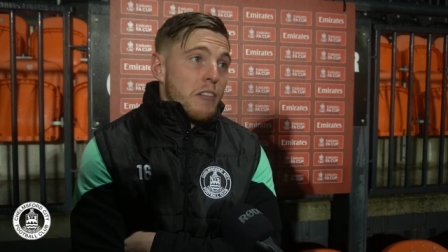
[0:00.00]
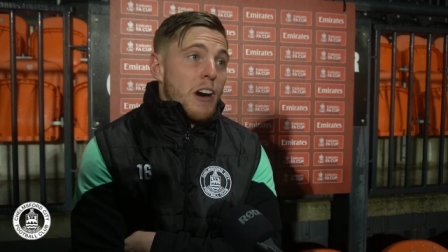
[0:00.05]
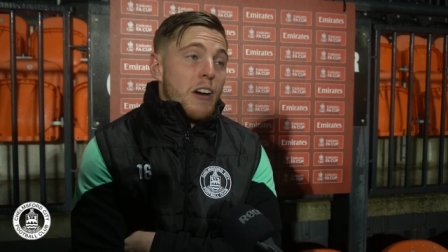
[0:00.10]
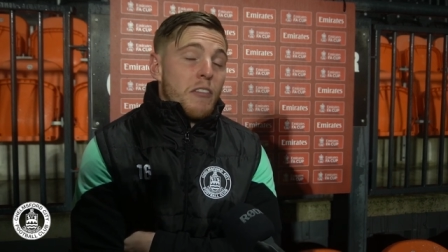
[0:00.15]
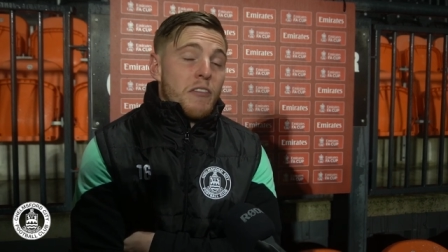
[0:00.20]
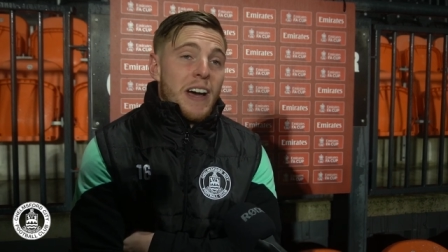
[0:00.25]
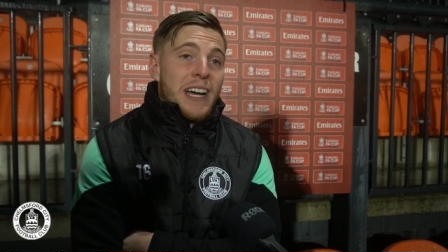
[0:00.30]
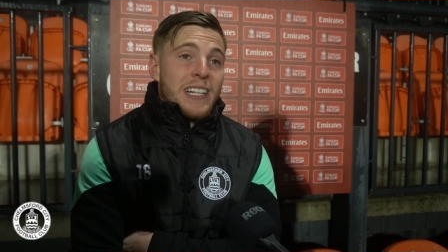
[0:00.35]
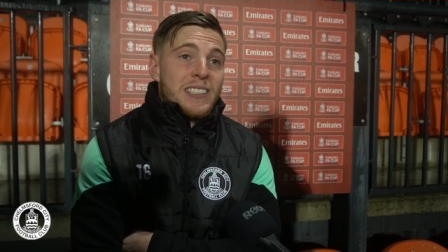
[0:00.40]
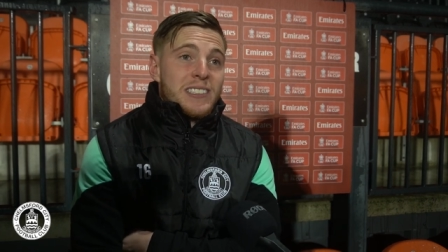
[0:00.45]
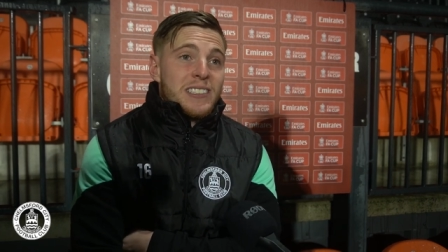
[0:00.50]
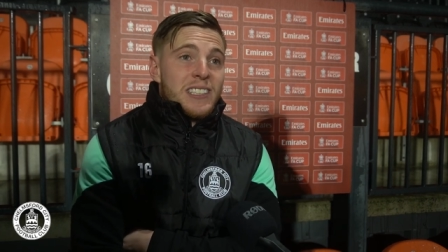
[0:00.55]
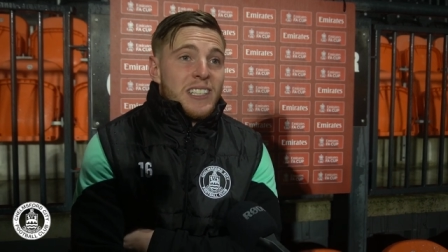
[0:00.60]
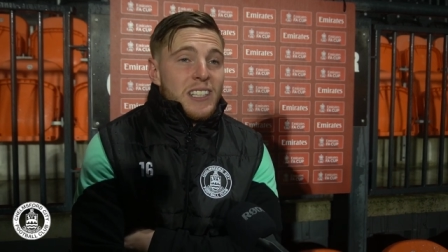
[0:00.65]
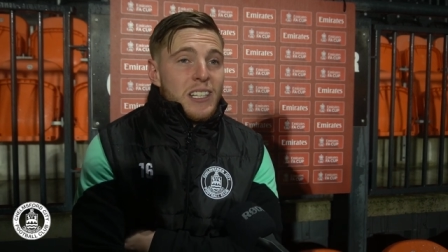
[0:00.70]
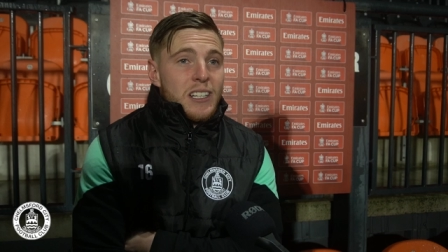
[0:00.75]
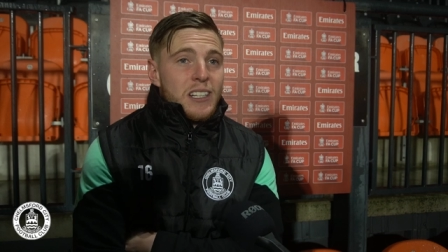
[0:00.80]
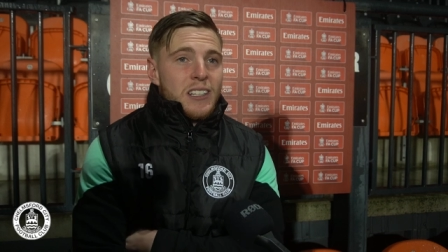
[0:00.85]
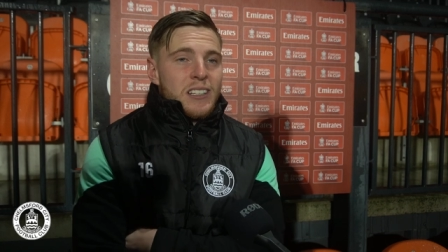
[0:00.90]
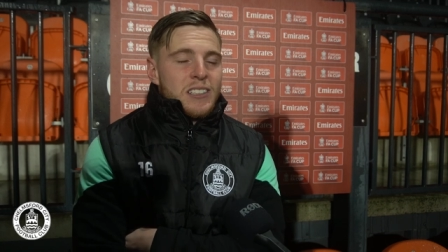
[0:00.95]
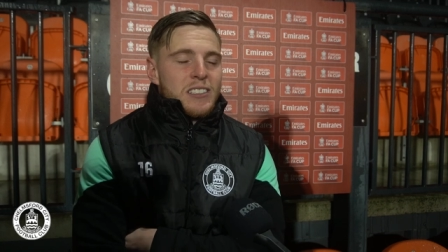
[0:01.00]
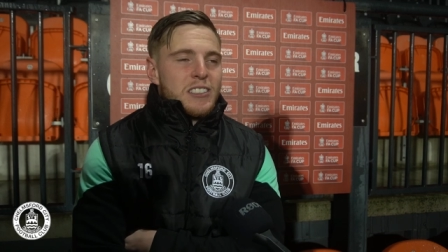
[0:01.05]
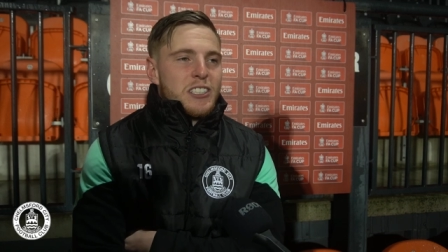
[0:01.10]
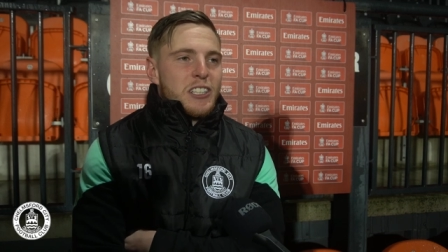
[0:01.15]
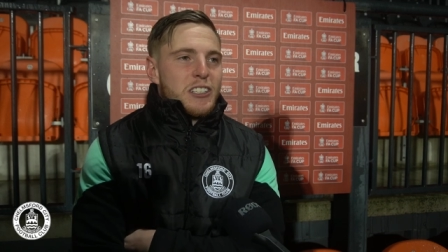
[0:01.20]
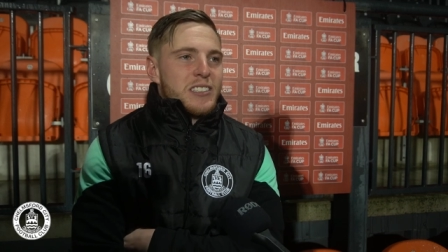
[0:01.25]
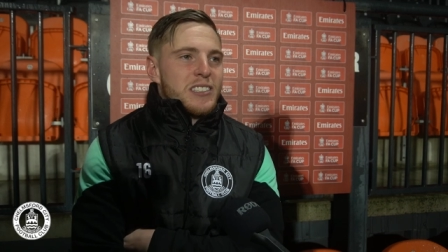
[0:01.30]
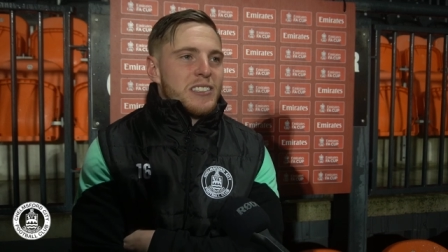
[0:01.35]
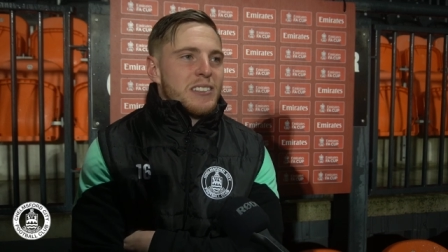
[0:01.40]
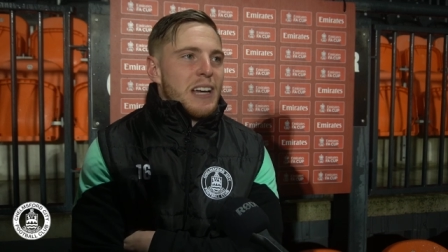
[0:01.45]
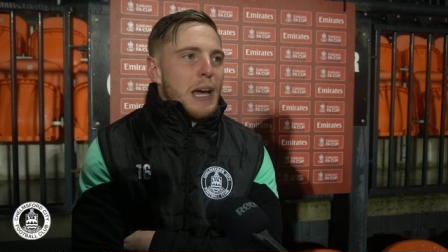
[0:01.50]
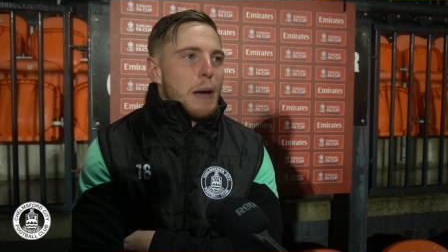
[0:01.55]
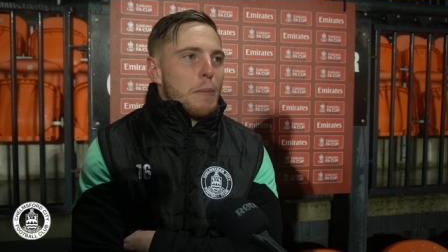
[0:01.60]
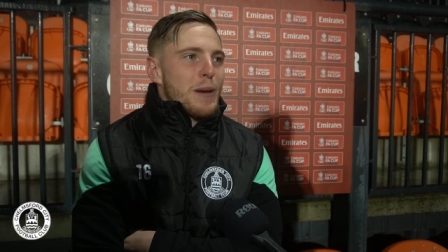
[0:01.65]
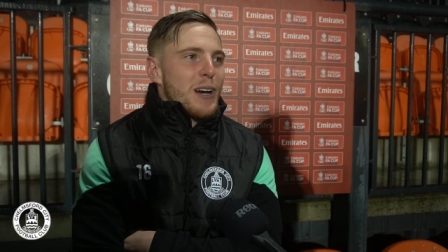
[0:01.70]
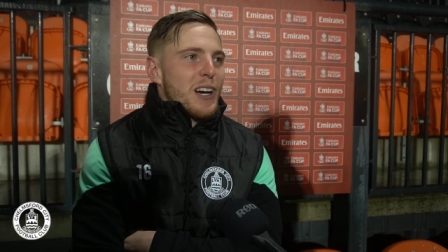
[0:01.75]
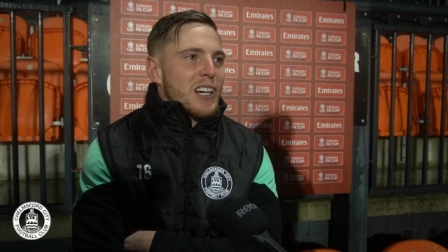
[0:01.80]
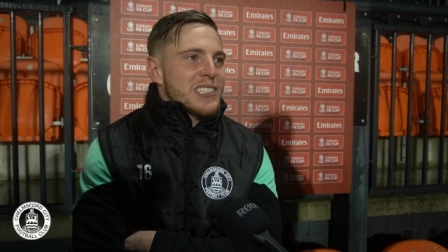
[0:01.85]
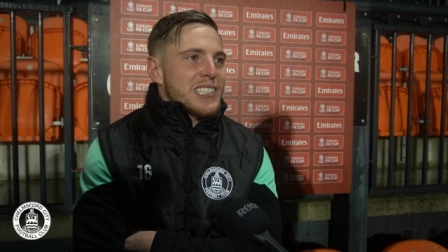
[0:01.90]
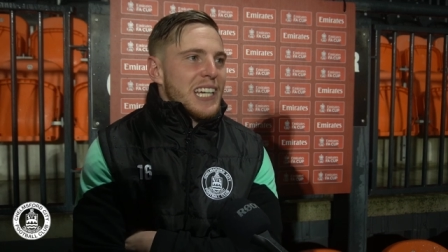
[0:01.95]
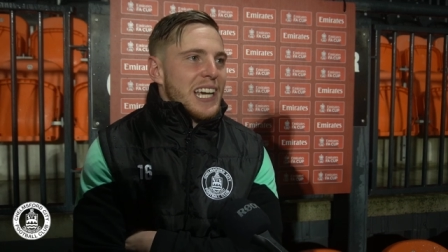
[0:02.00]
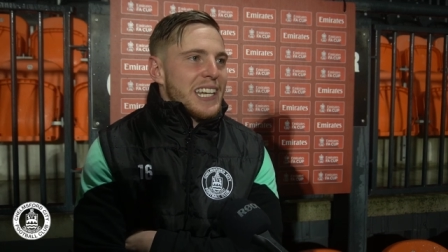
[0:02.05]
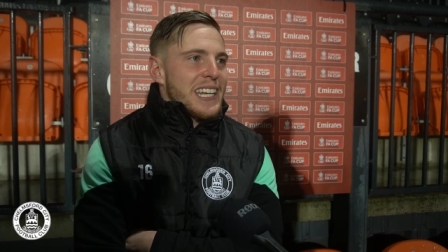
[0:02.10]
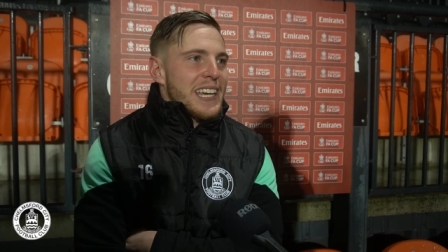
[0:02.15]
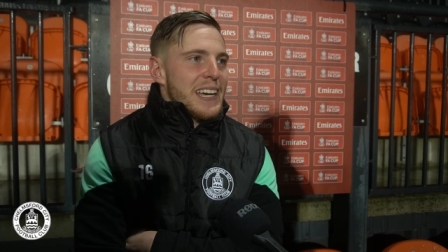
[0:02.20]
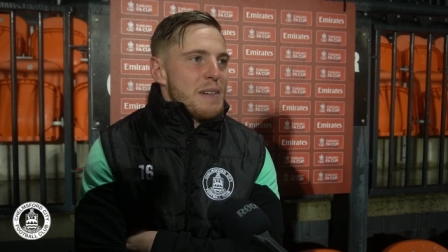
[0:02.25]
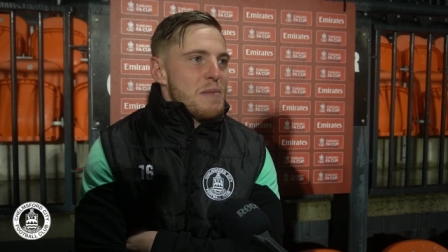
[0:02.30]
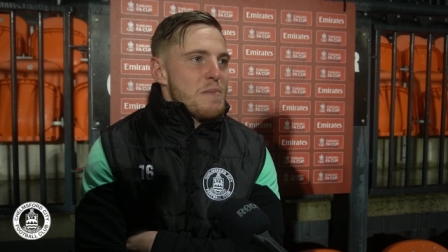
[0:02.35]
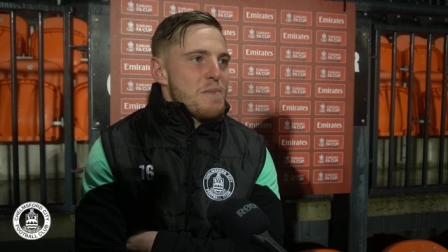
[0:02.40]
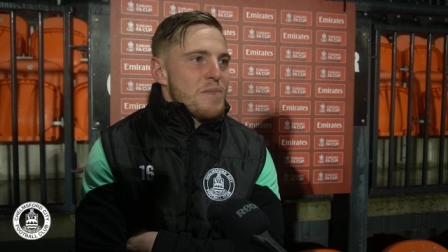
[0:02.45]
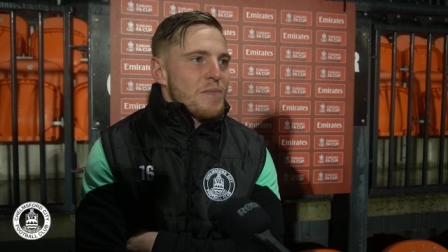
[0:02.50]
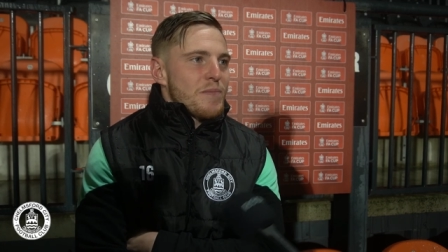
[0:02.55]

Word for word: of our fans. I was just happy I could take it.